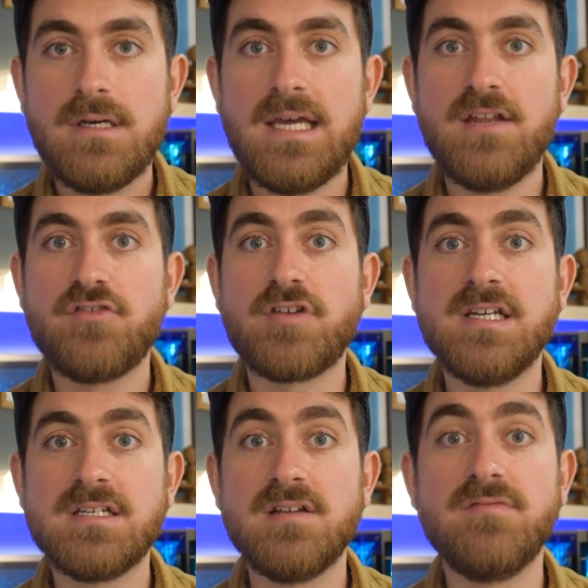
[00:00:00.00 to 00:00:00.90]

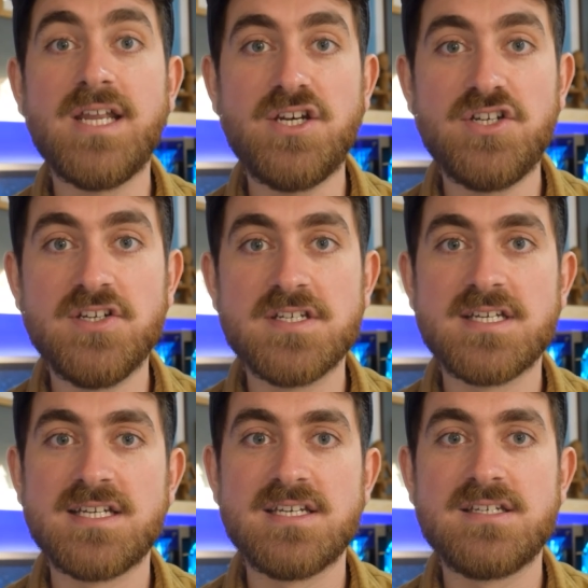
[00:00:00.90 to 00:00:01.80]
illustrate adventures
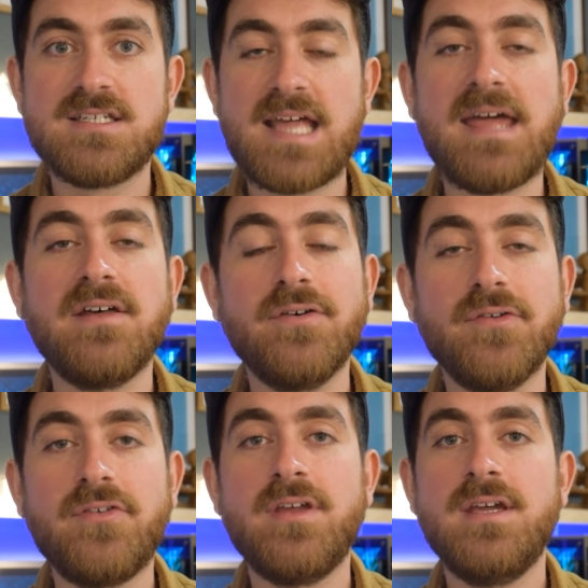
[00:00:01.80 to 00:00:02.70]
and
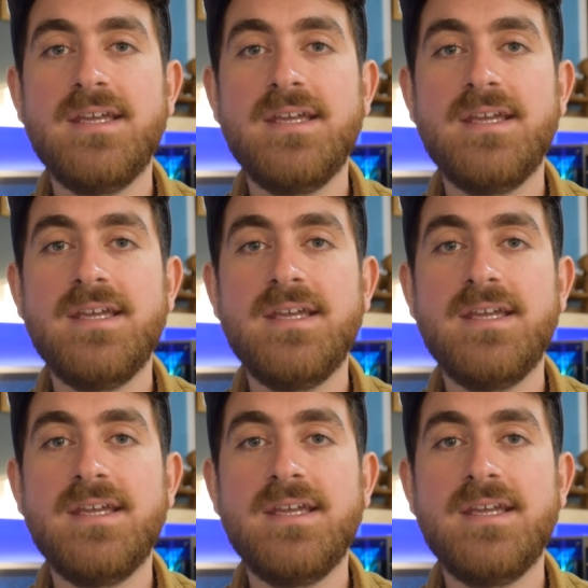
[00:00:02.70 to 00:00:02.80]
tales.